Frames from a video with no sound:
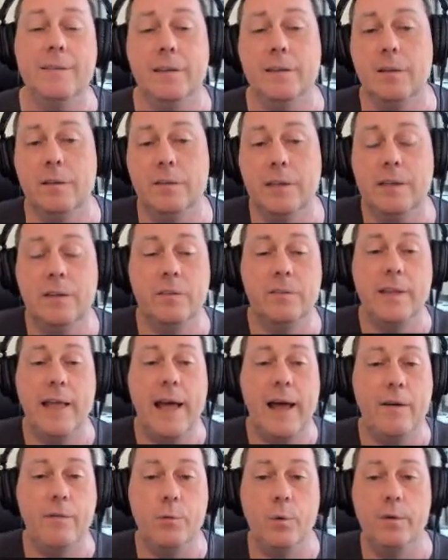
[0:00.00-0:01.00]
It doesn't
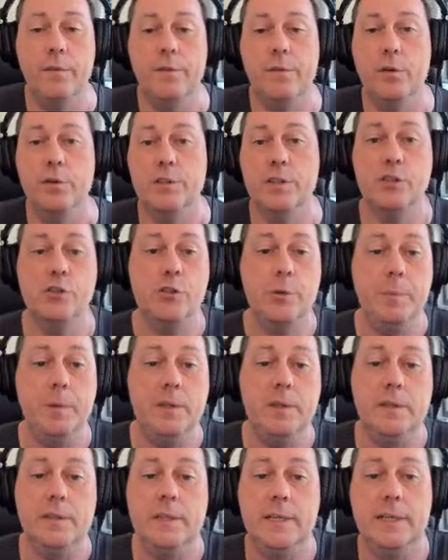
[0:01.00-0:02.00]
have one for
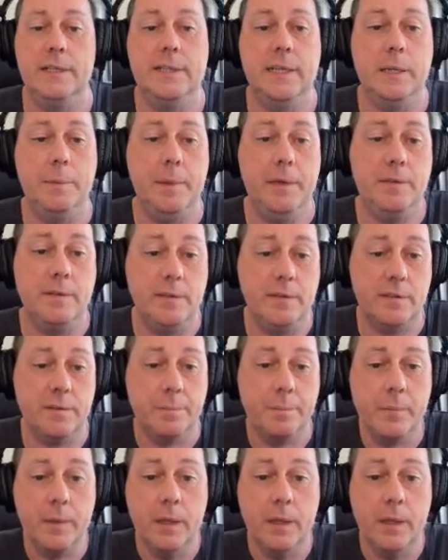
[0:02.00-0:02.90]
distributed databases.